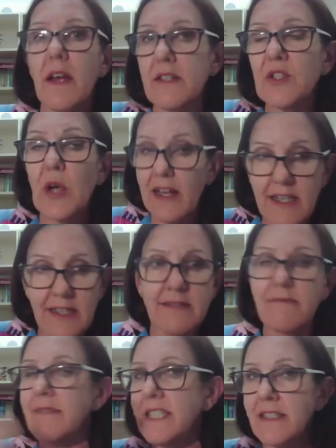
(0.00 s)

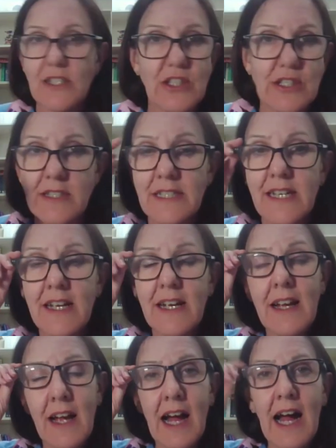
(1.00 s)
Australian Indigenous.
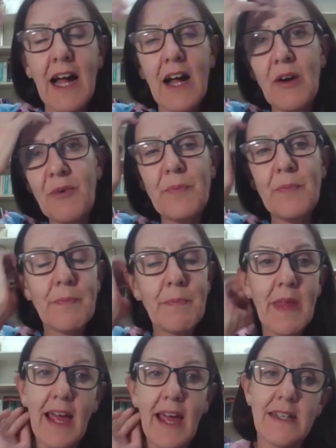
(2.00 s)

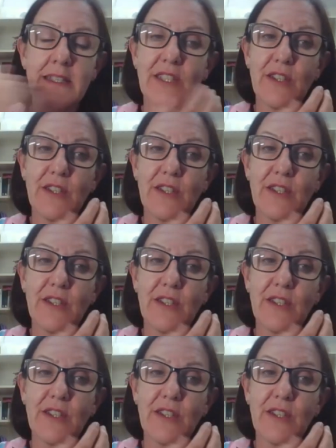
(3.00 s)
And